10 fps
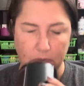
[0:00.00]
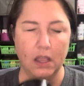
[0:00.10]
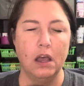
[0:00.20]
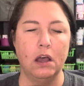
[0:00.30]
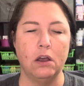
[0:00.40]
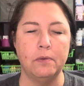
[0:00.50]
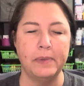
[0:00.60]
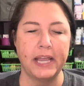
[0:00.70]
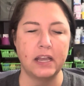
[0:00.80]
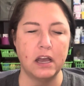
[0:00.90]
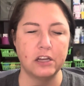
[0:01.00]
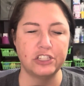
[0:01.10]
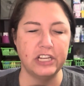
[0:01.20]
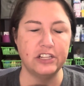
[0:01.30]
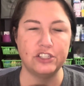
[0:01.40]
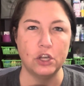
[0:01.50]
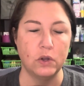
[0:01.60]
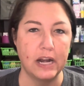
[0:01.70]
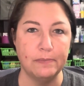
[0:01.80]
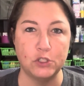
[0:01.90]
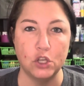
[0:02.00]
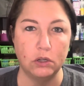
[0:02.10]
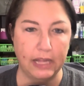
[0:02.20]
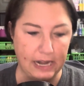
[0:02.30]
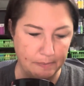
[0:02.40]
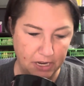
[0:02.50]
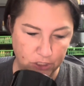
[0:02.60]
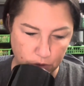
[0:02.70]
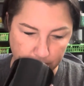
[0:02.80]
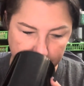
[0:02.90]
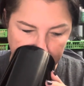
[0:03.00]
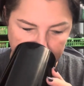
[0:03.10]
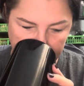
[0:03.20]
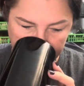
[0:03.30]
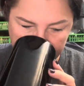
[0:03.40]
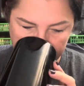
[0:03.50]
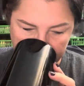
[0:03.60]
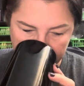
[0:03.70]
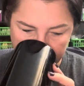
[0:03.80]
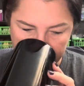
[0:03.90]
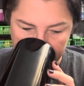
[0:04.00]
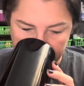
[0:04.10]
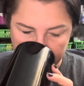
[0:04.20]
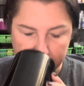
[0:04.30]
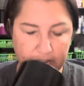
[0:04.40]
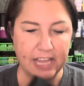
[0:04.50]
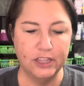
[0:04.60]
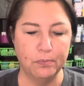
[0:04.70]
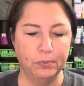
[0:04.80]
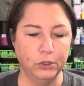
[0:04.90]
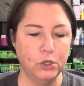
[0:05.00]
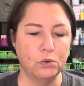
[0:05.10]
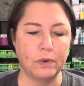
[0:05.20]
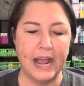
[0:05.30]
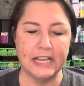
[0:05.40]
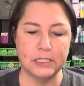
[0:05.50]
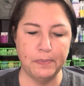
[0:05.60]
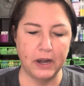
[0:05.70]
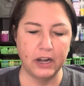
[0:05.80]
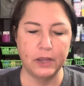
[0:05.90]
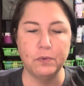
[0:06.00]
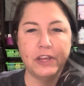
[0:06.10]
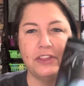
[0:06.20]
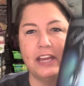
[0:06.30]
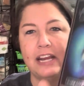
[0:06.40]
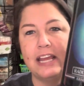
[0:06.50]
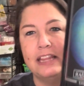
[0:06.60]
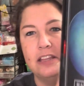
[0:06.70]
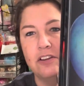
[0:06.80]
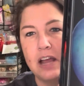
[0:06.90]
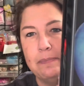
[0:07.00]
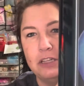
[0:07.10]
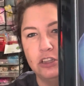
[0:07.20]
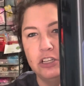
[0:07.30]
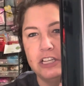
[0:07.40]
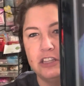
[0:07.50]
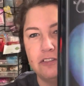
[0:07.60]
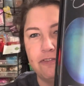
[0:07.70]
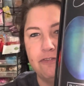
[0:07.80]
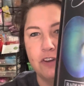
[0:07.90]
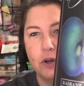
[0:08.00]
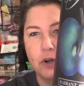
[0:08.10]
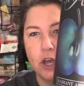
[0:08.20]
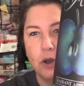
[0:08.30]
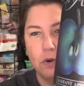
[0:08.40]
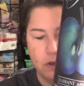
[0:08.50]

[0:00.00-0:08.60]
Oh my gosh, it is so good. I'm so glad I bought two of these. And the blue raspberry with it. And the, I mean, look at the photo.